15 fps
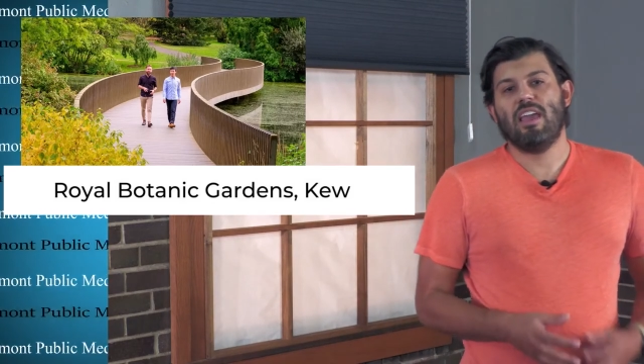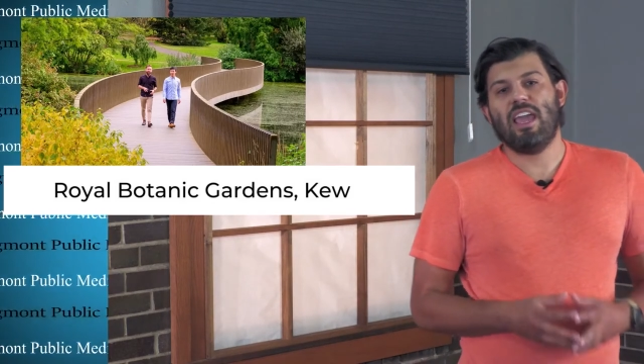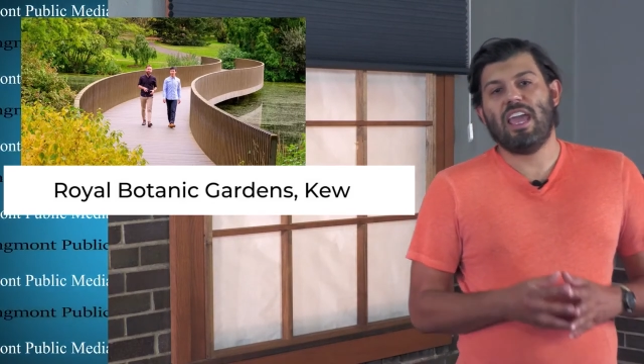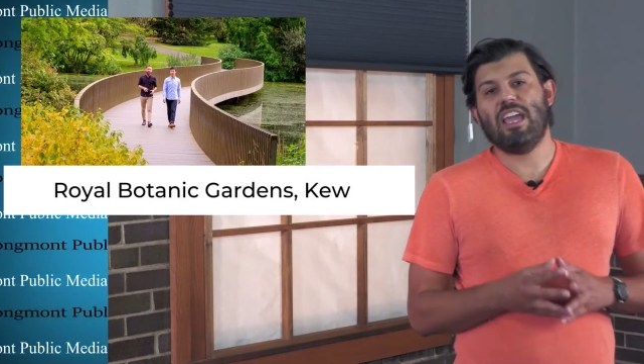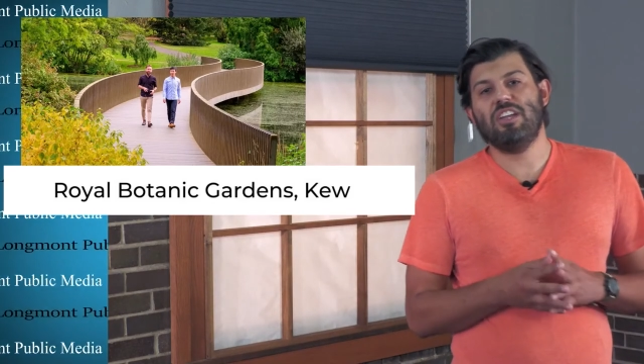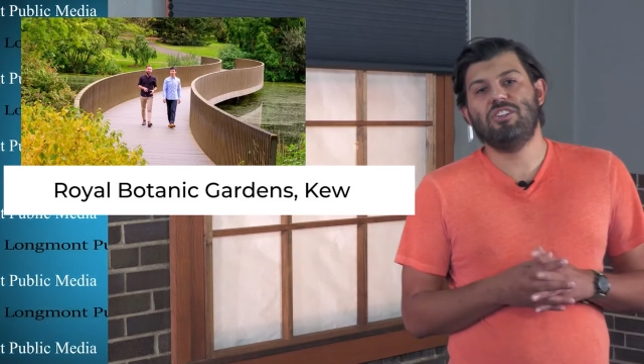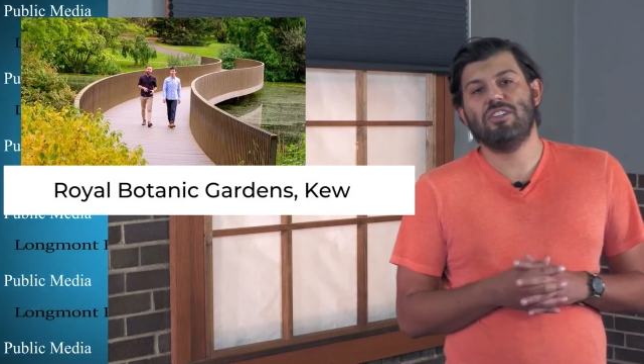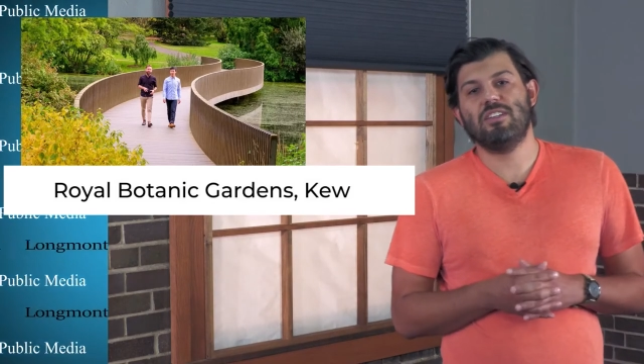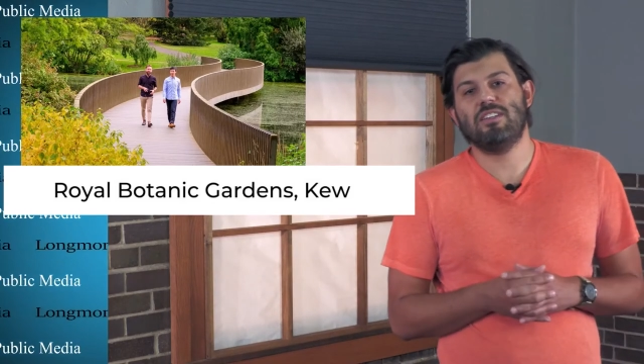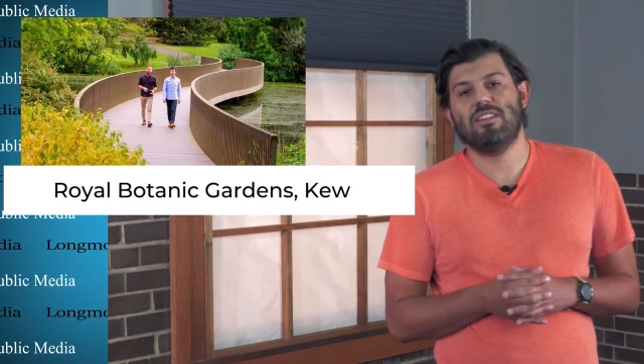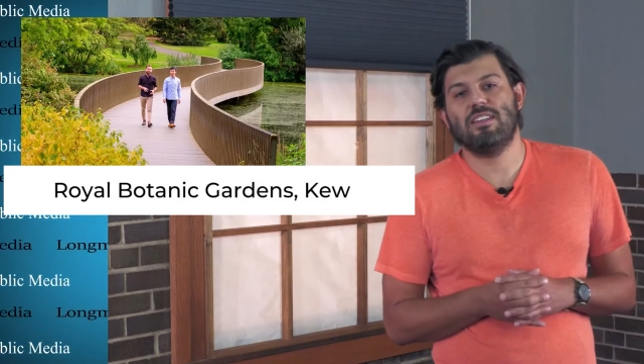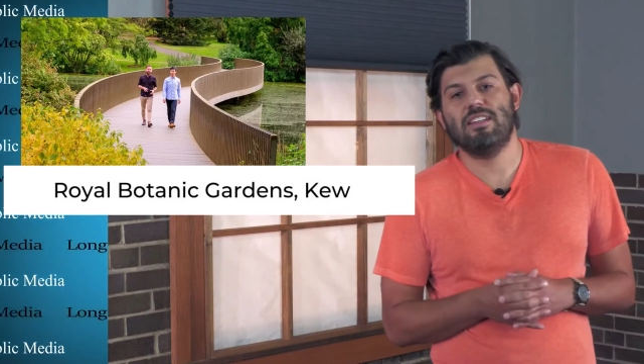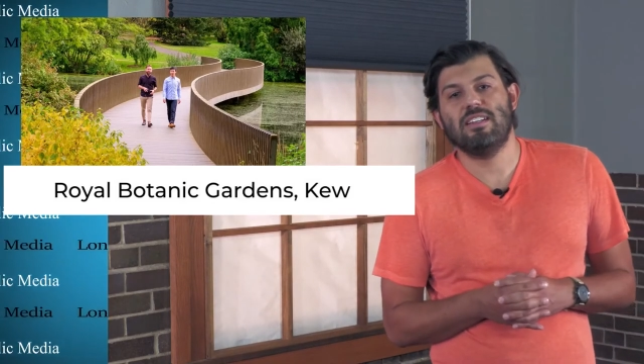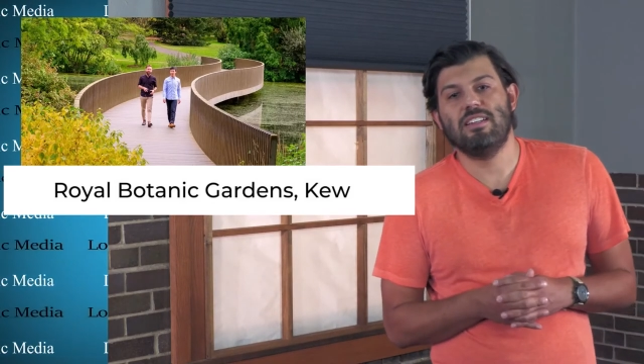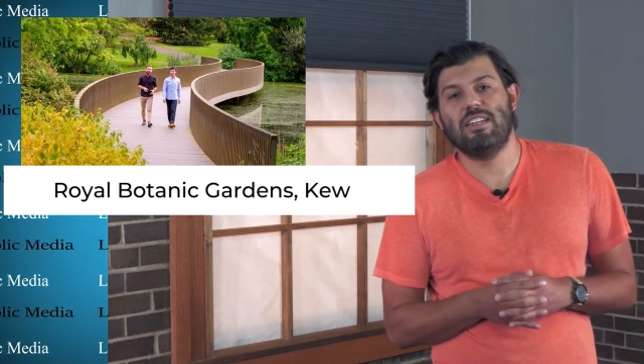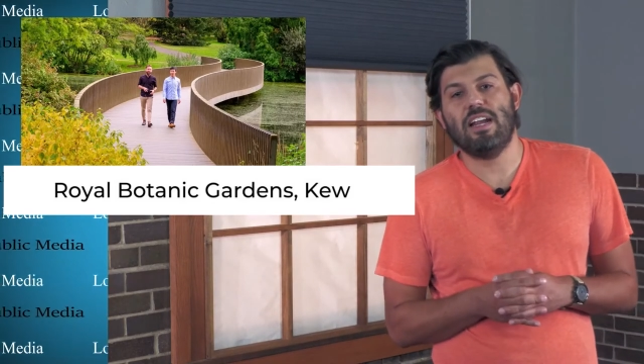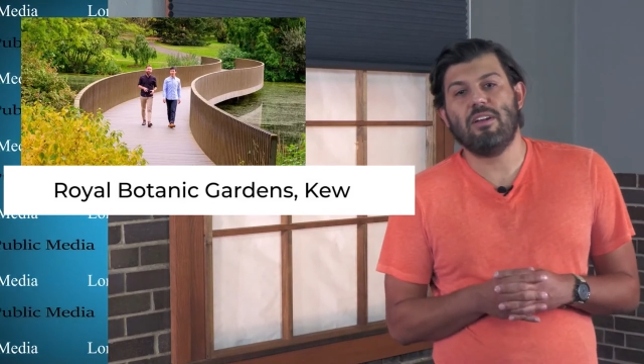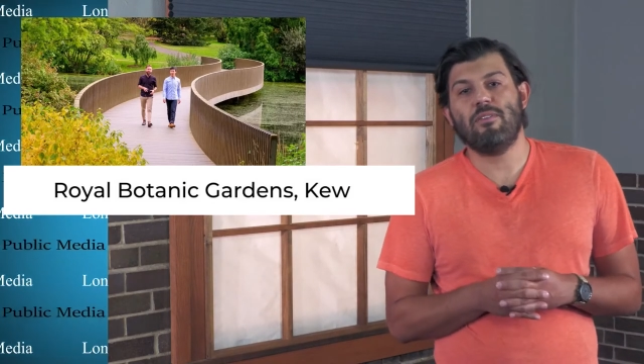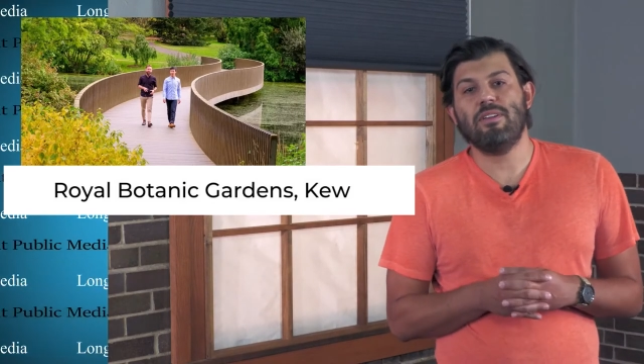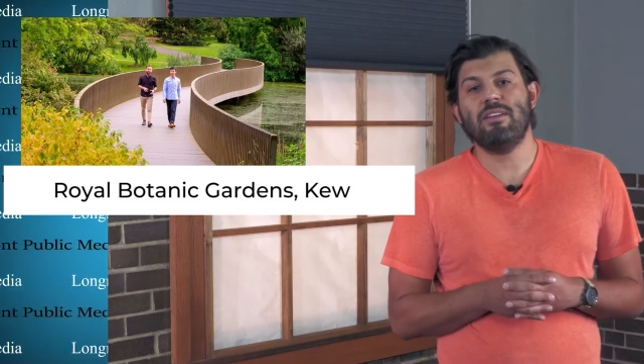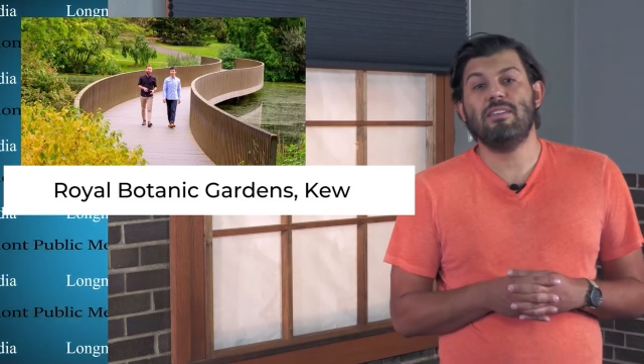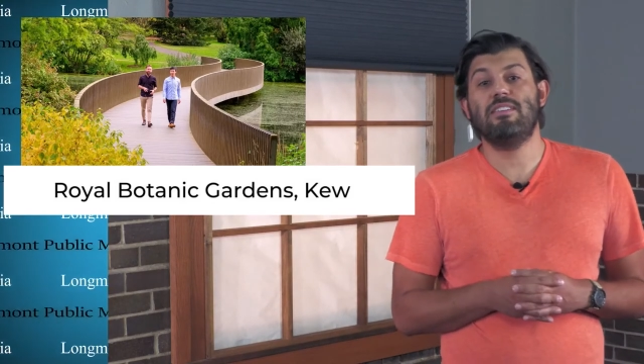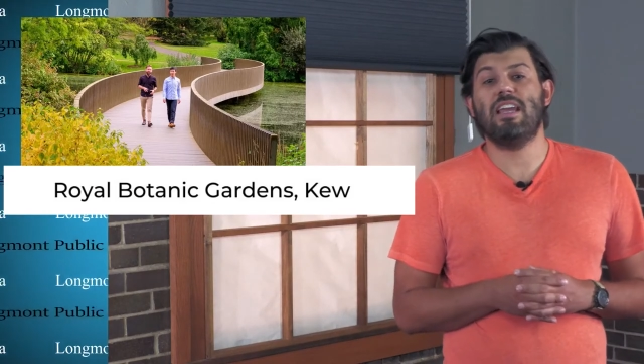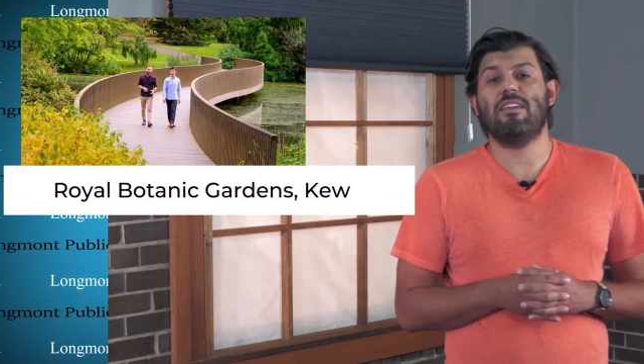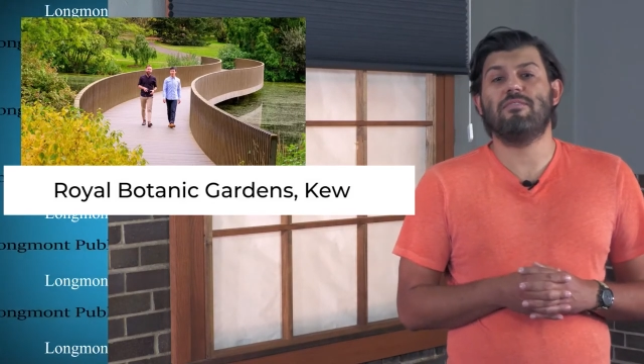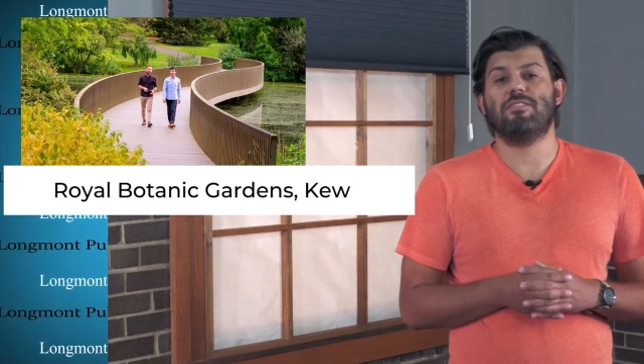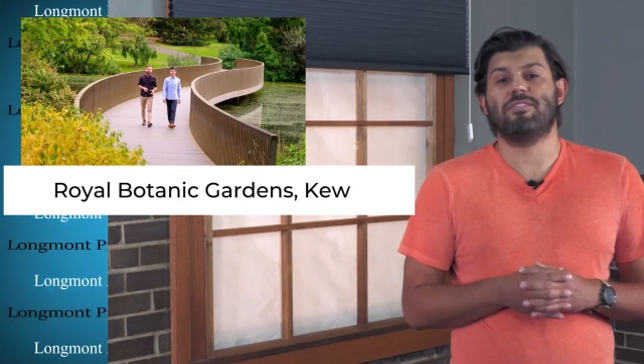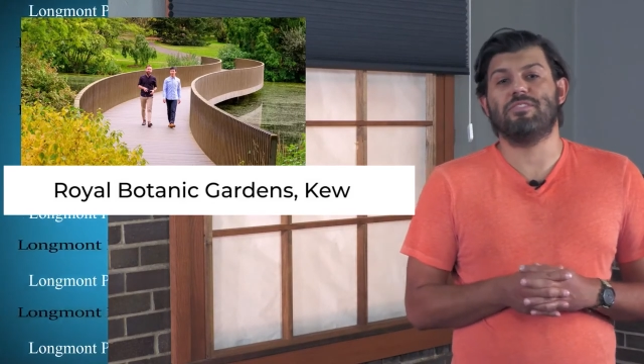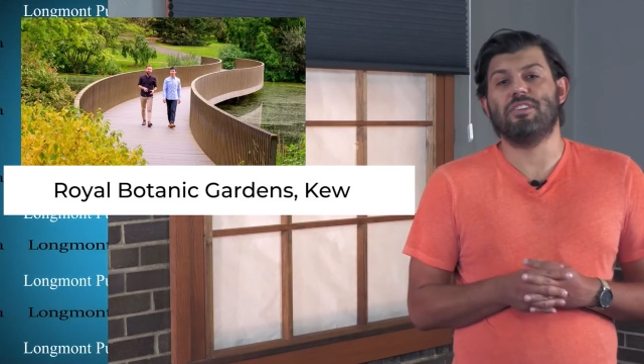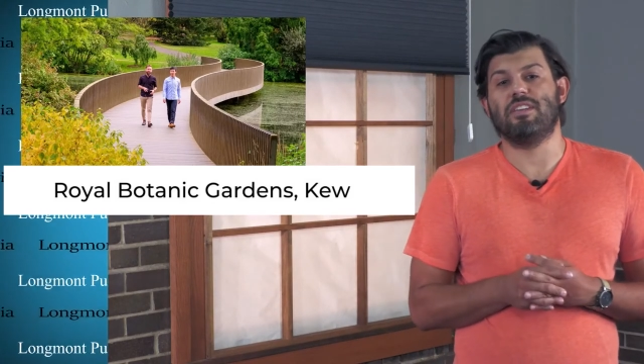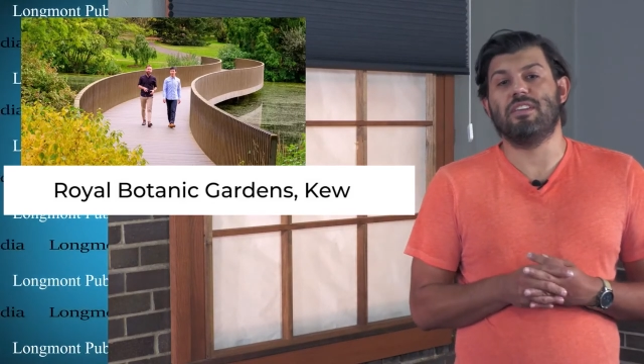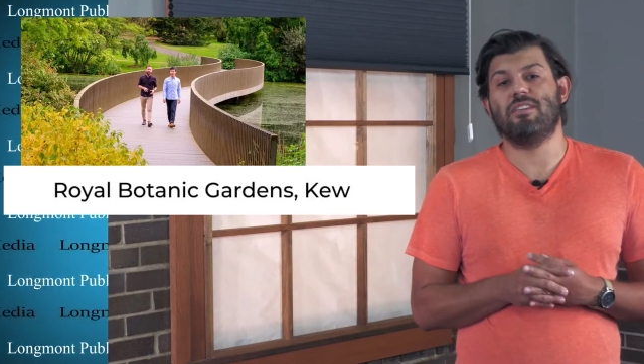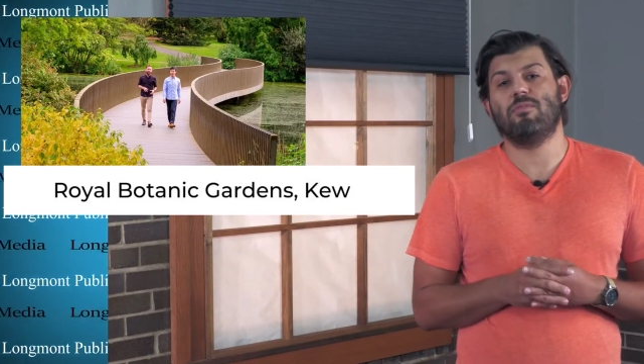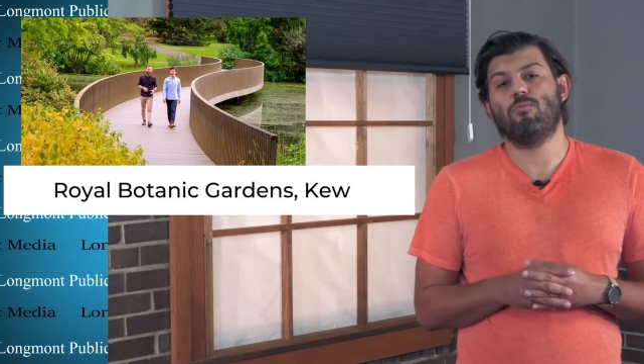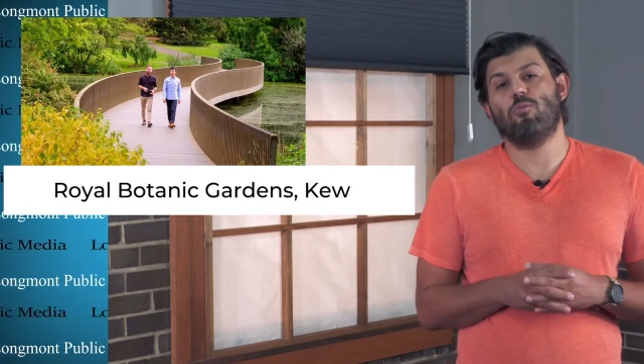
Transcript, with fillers: Agent Deryn Davidson